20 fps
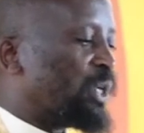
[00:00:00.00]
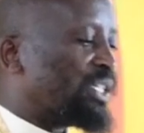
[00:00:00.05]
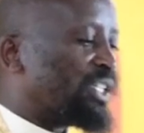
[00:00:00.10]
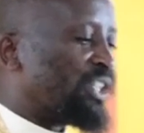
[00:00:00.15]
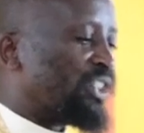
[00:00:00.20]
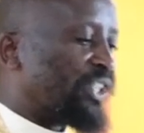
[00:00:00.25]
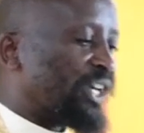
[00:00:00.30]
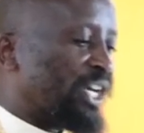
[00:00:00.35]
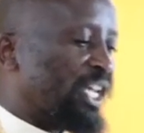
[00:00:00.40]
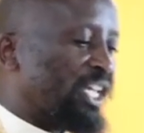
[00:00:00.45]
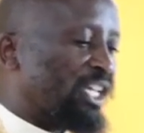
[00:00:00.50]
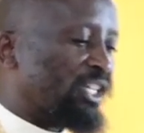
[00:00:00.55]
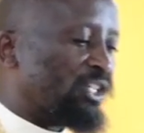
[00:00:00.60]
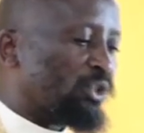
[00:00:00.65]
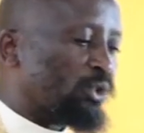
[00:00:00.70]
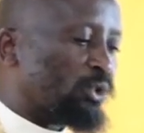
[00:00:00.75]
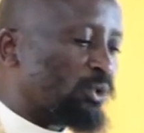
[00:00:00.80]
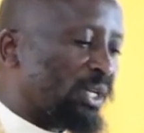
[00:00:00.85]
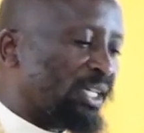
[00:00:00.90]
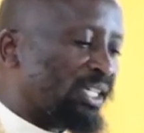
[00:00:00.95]
23
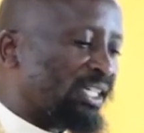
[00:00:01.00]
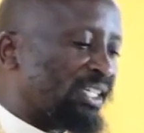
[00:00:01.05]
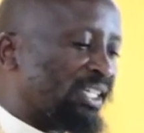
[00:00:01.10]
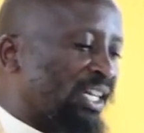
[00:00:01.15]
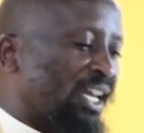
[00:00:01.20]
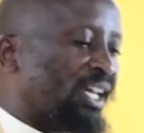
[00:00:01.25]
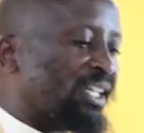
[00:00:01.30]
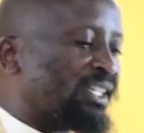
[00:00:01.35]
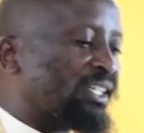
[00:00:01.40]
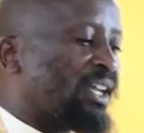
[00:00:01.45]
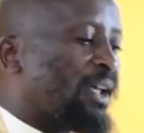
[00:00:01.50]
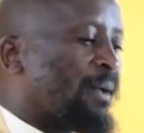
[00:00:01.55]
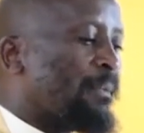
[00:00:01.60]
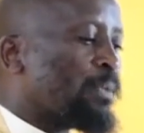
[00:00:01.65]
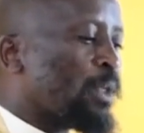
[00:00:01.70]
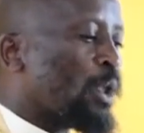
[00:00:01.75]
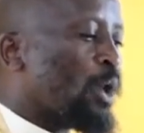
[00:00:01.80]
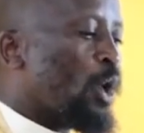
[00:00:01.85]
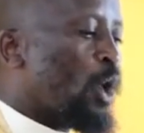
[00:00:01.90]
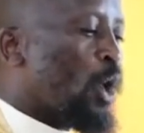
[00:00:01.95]
to 26,
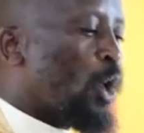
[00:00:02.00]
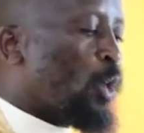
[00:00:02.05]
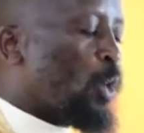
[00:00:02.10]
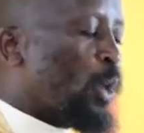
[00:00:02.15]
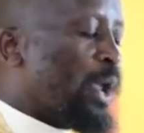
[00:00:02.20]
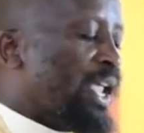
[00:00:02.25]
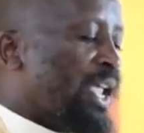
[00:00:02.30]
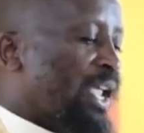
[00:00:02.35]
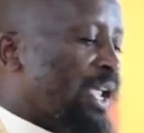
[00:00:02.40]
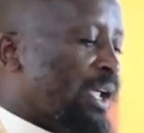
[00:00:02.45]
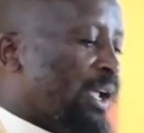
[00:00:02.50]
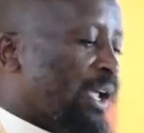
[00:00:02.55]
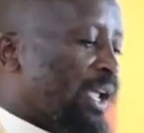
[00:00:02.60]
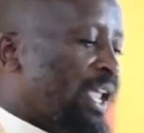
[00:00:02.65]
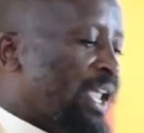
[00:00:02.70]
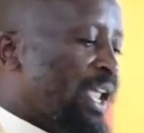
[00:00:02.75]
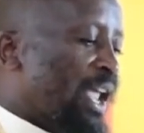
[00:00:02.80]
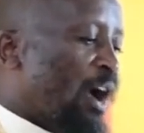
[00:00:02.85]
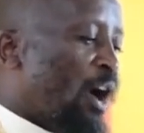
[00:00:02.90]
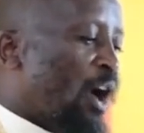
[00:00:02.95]
we
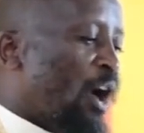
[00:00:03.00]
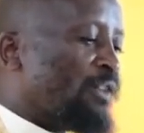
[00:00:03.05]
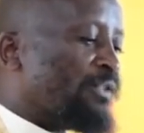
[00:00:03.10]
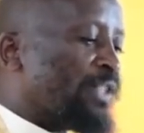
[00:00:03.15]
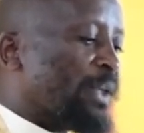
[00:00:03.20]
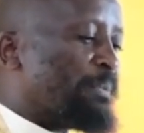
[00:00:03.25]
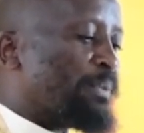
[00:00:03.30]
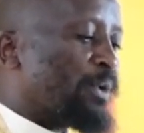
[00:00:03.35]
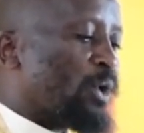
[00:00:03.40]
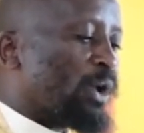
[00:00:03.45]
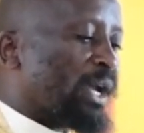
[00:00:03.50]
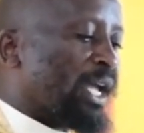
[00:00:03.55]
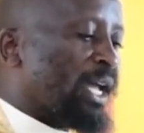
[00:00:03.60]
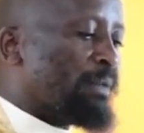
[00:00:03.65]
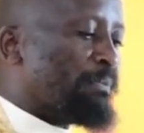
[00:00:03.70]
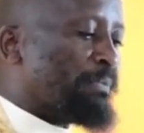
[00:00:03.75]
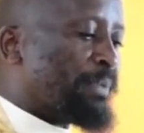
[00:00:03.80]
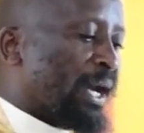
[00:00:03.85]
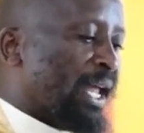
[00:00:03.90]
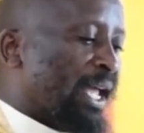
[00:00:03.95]
hear of the
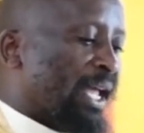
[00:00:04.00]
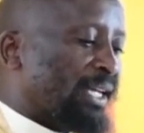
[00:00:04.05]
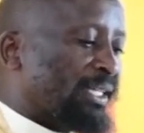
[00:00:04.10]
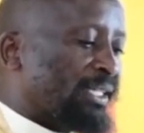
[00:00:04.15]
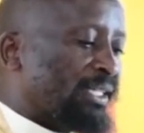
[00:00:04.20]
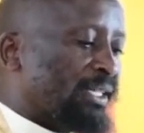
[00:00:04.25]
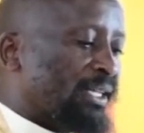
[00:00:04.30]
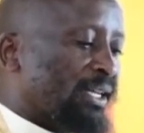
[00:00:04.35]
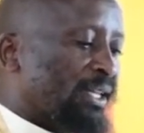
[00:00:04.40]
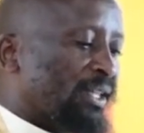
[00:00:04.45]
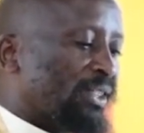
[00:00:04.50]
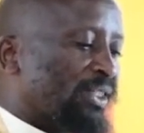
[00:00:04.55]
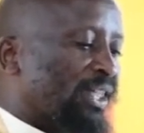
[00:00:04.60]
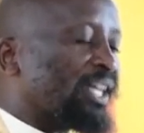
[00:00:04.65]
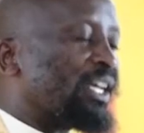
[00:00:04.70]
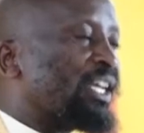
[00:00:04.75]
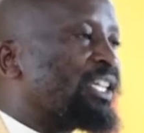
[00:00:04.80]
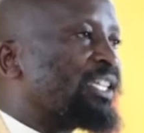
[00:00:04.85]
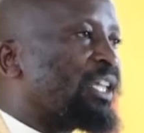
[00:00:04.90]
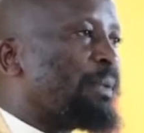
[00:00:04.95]
broken bread,
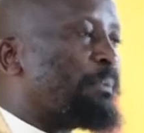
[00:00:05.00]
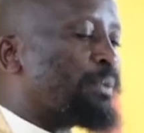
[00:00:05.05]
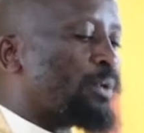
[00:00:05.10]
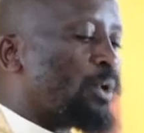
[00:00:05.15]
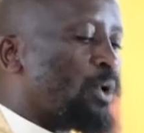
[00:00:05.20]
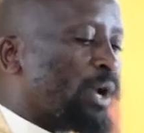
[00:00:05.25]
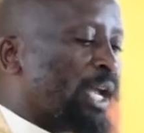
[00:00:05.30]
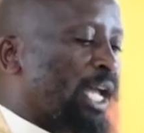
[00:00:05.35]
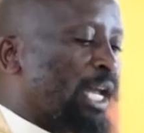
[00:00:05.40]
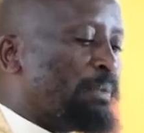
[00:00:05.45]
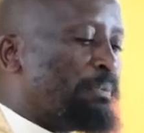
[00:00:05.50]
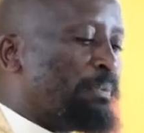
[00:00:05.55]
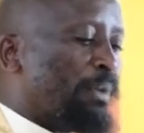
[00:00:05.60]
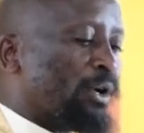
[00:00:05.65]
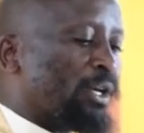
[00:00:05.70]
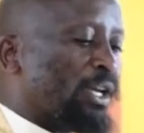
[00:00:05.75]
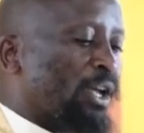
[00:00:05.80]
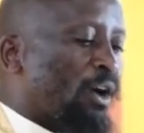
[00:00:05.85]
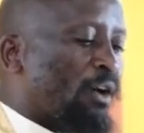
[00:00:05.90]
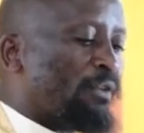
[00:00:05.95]
that is the broken
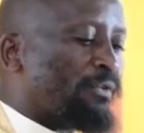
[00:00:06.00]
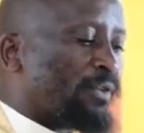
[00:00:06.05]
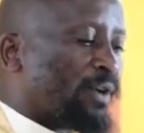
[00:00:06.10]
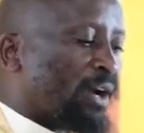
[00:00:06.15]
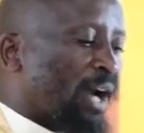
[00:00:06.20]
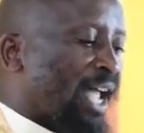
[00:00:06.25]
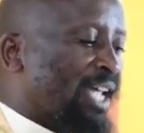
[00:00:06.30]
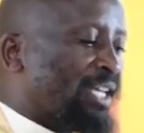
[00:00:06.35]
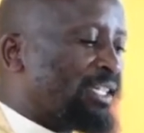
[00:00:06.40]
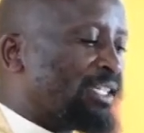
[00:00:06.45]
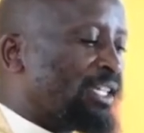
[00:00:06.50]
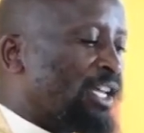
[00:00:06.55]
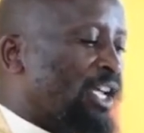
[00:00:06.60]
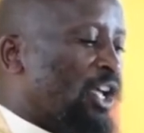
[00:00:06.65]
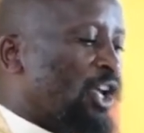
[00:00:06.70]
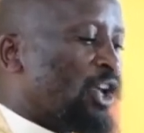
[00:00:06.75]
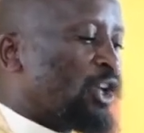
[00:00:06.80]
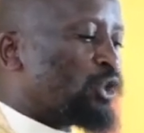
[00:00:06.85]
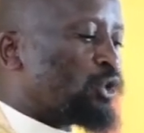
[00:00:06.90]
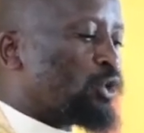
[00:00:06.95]
body of Christ,
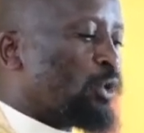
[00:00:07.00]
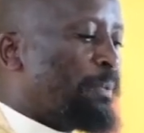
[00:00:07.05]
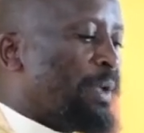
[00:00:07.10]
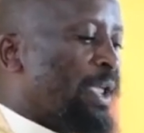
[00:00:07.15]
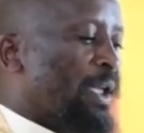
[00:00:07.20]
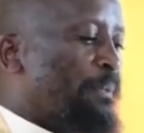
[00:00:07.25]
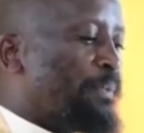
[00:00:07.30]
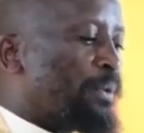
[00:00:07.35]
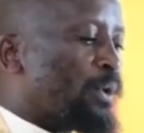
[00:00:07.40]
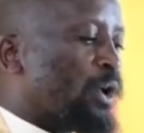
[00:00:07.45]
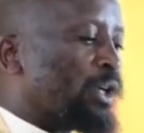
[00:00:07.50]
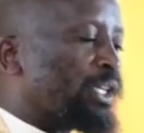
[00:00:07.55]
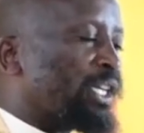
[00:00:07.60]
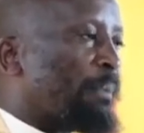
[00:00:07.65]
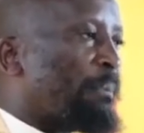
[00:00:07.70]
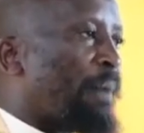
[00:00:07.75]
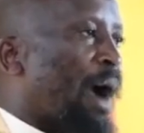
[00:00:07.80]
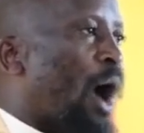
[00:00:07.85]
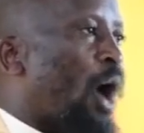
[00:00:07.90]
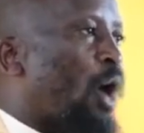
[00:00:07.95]
to be brought
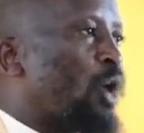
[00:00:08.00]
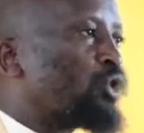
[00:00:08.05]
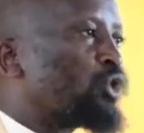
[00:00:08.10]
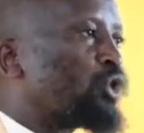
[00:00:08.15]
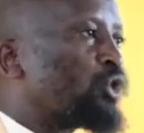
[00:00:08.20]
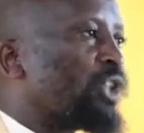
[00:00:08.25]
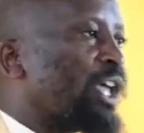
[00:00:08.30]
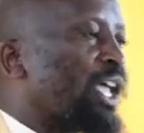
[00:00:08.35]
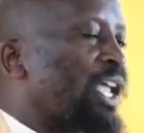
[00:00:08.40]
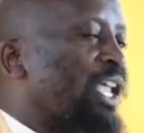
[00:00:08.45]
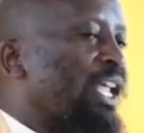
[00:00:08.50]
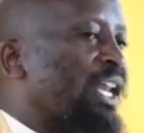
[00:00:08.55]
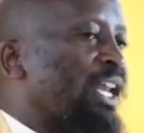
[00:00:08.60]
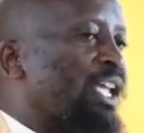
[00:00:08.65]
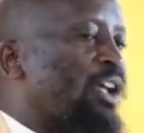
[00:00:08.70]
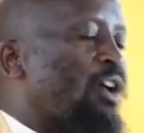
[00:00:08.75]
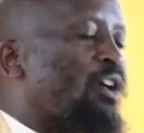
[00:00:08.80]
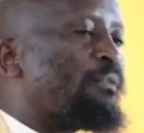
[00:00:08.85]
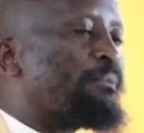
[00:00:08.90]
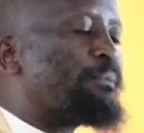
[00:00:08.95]
about to the
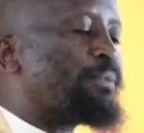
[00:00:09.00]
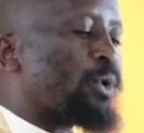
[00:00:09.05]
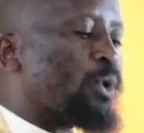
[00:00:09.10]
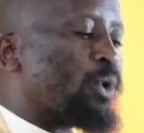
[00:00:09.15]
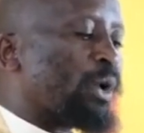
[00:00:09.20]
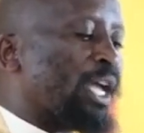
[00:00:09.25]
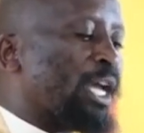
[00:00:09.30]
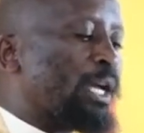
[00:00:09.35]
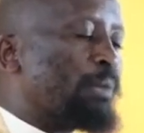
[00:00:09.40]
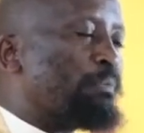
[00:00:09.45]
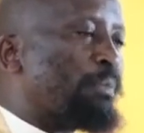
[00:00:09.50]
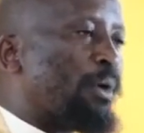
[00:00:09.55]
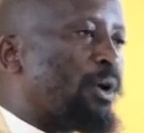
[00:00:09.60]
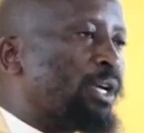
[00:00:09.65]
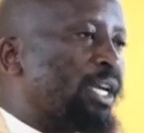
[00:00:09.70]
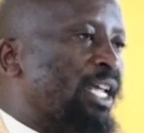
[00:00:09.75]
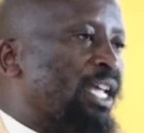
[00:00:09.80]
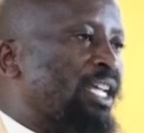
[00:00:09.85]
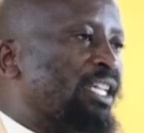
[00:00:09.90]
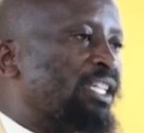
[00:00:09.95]
healing of broken
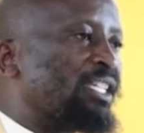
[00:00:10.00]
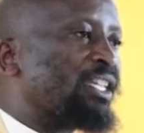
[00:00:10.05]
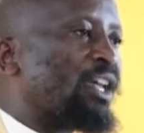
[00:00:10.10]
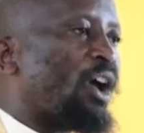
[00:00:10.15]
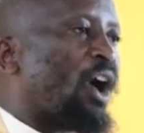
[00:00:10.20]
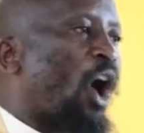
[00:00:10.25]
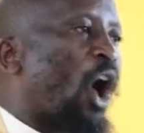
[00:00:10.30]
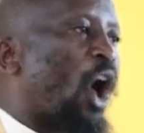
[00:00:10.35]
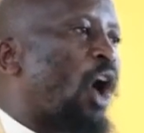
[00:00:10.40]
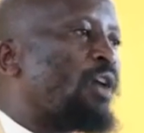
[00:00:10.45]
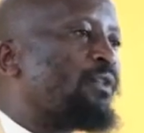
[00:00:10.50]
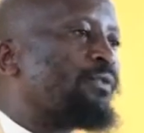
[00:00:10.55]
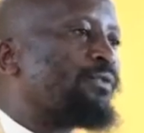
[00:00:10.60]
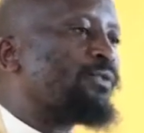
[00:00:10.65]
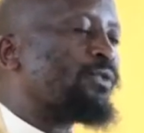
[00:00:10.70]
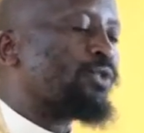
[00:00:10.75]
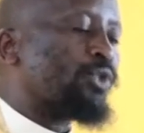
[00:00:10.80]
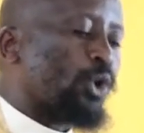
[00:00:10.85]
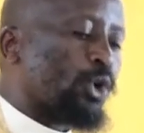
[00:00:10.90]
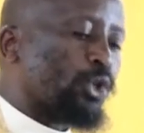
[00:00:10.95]
bodies of
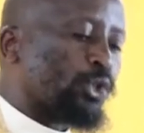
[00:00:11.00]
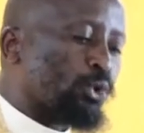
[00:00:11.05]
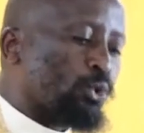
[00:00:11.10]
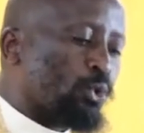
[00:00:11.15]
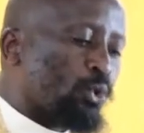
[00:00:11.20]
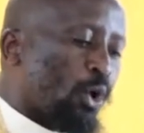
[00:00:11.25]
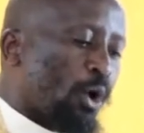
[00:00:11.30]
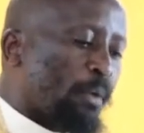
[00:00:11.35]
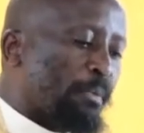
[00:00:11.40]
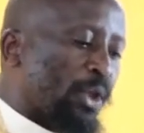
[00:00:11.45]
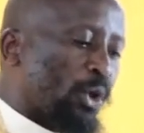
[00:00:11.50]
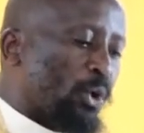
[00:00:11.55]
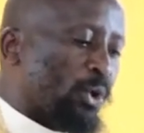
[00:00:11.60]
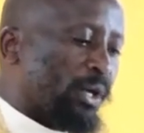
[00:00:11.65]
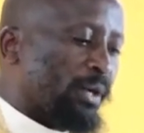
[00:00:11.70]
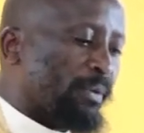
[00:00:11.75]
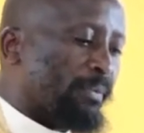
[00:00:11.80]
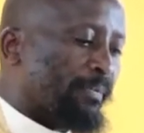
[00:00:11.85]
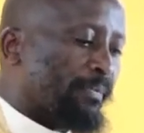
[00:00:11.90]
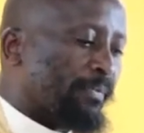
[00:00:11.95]
those who
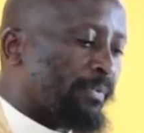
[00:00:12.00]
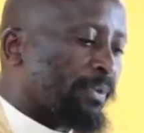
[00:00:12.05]
commune.